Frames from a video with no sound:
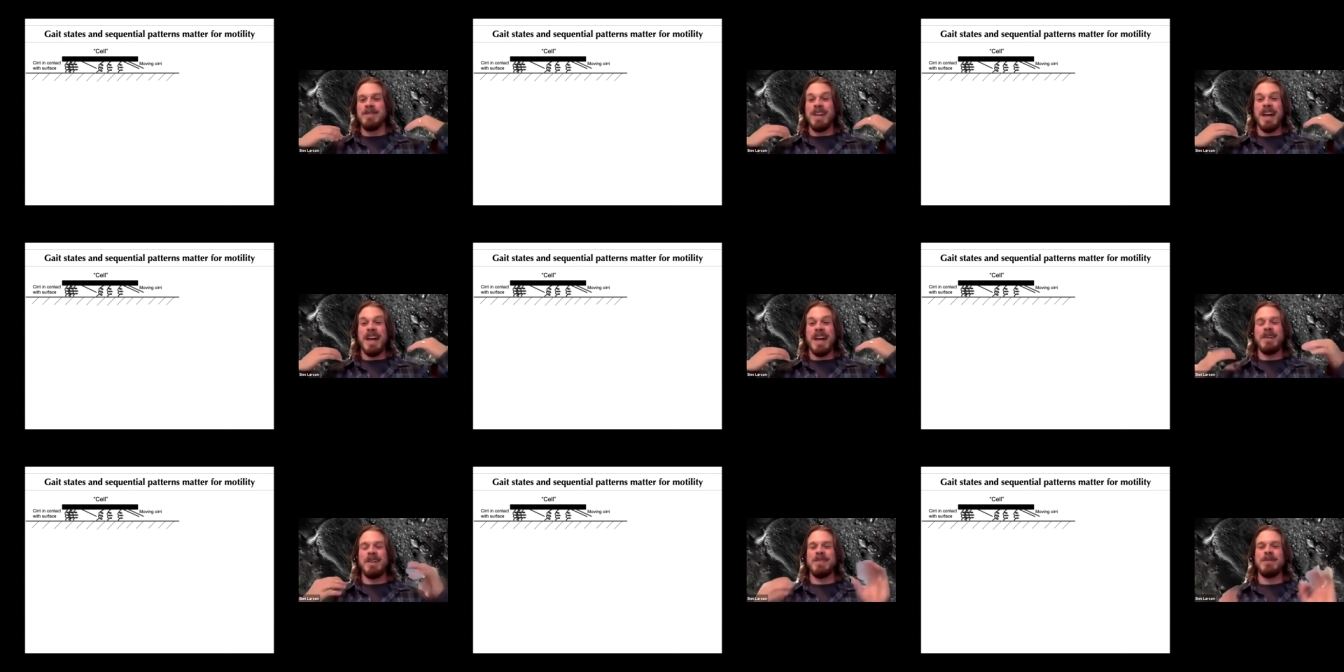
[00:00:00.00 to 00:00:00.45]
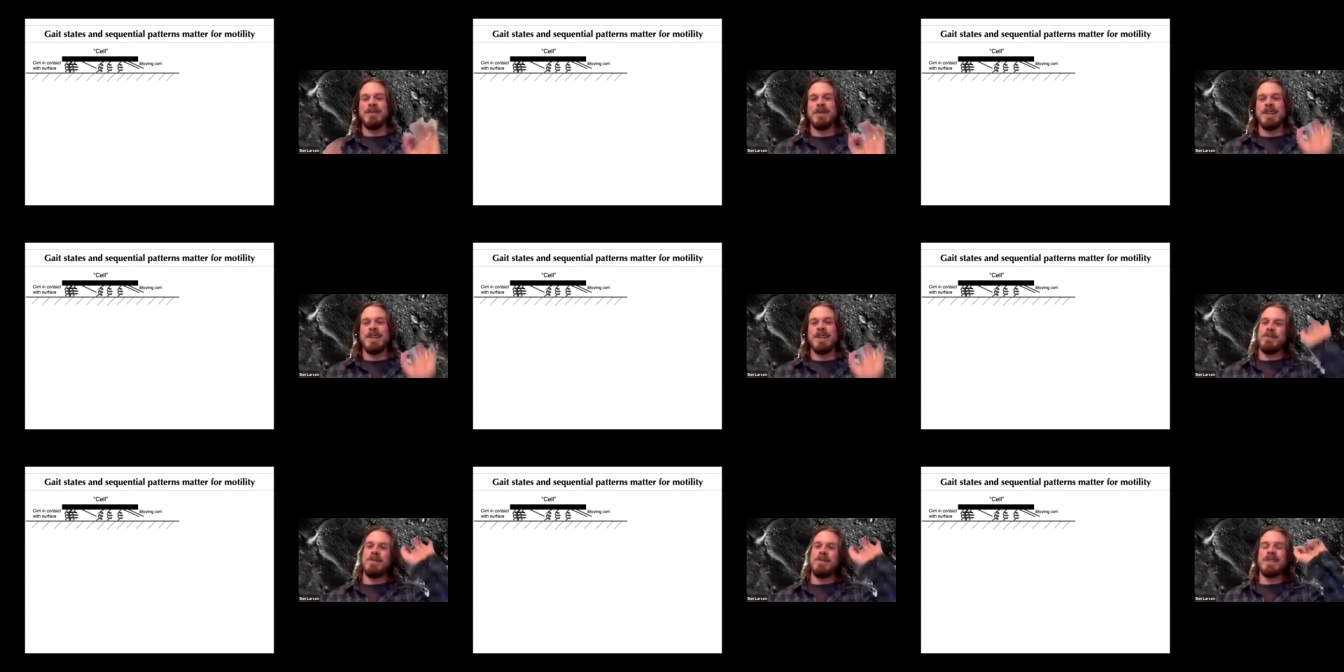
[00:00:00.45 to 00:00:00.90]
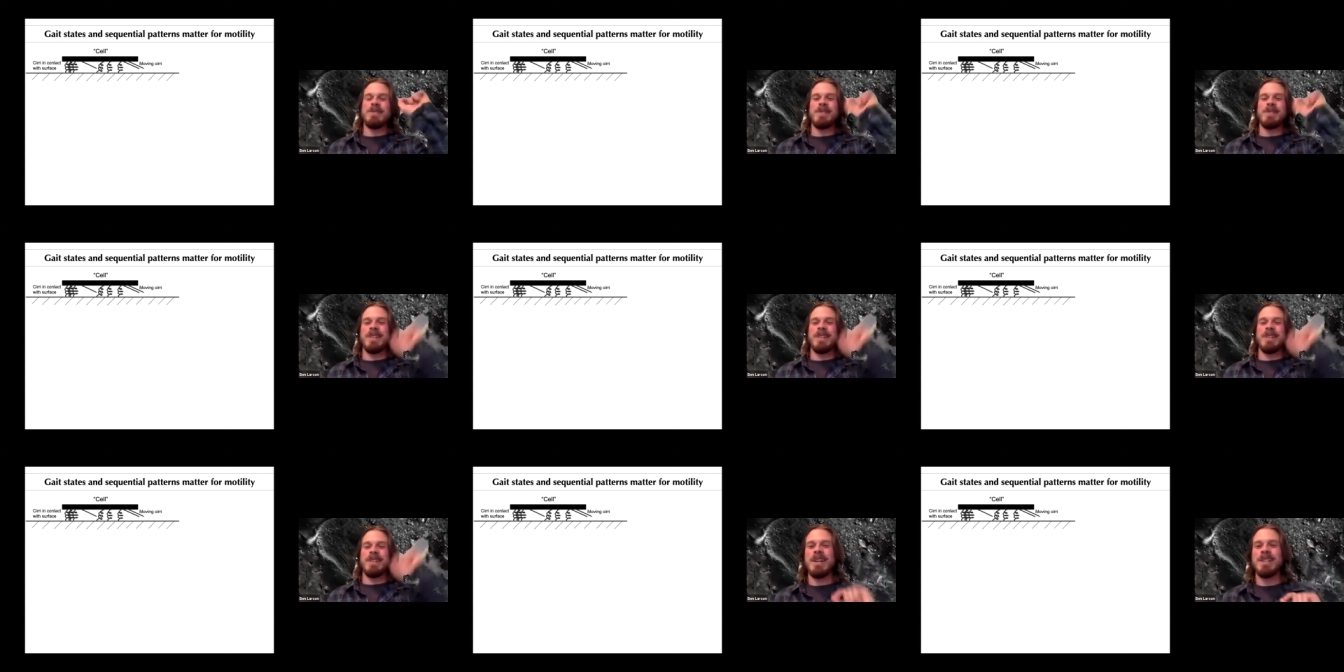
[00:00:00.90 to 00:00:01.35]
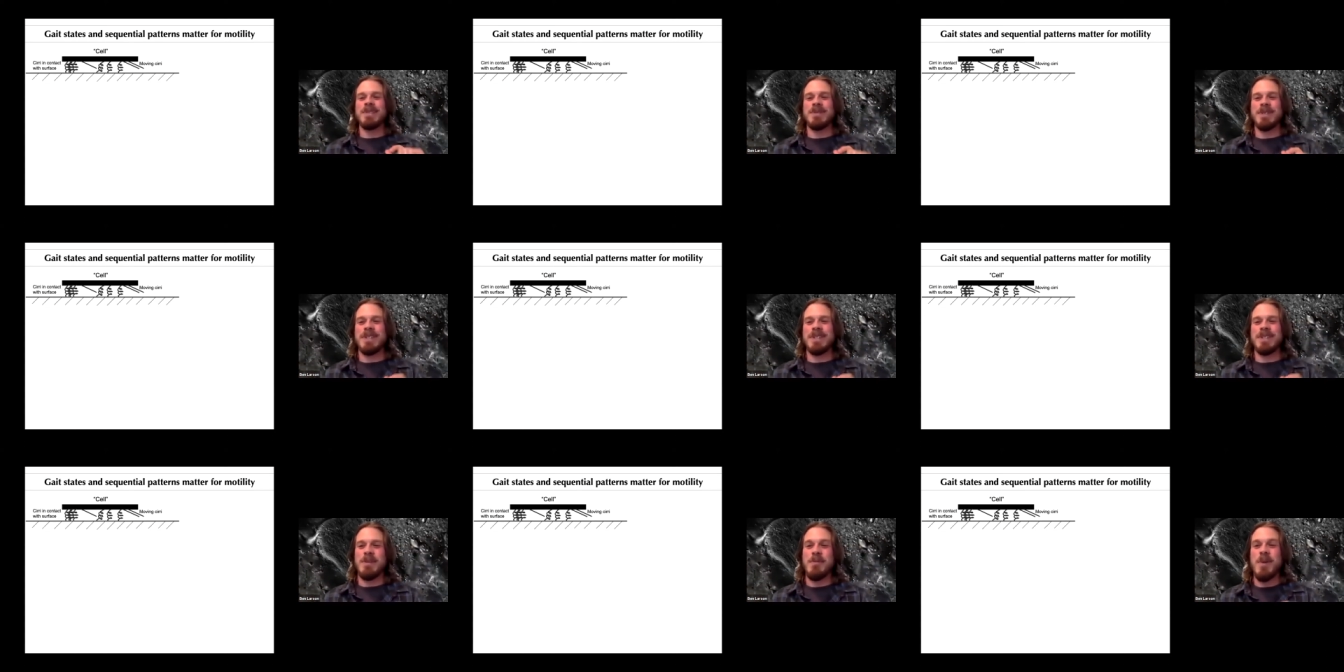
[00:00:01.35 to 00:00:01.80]
I uh, uh, want to acknowledge
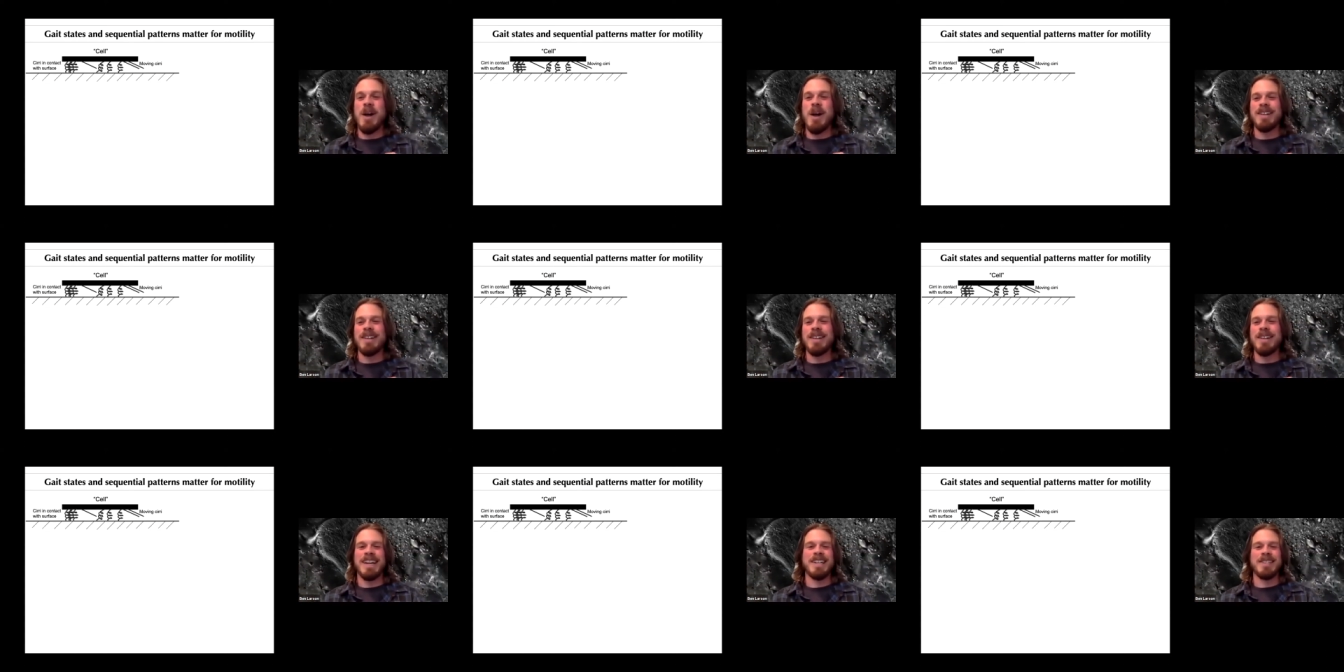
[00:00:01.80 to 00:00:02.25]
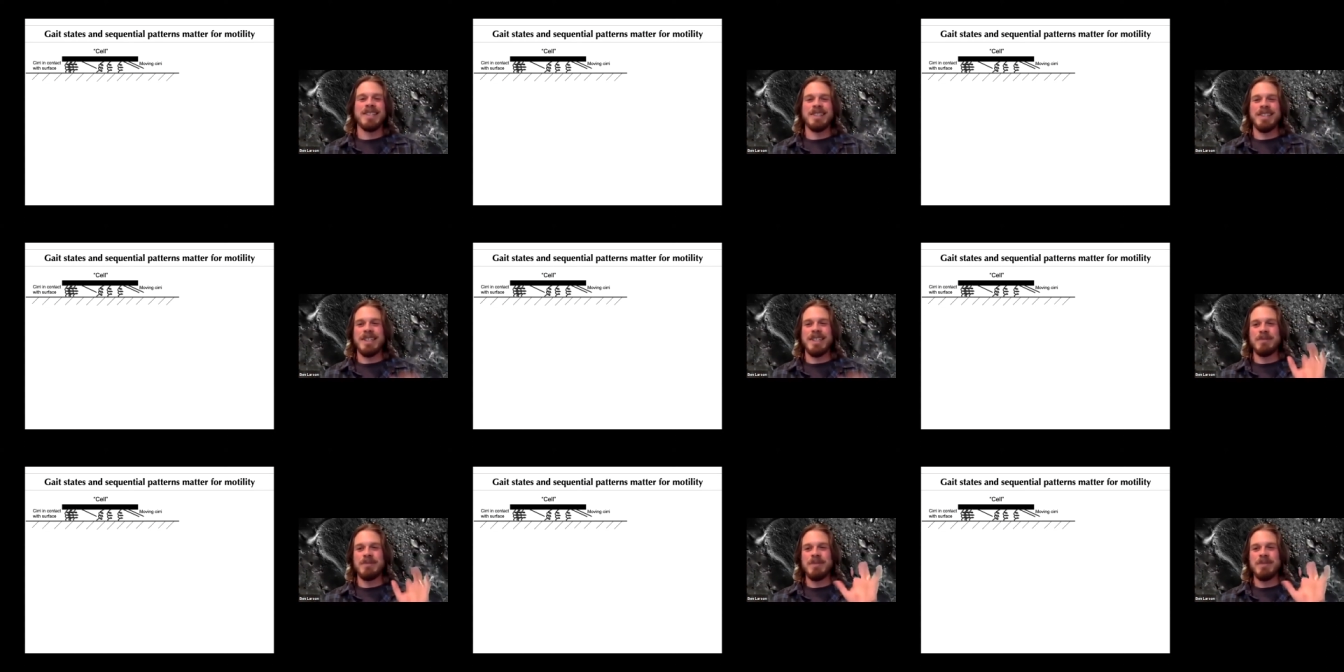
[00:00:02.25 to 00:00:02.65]
first that Wallace actually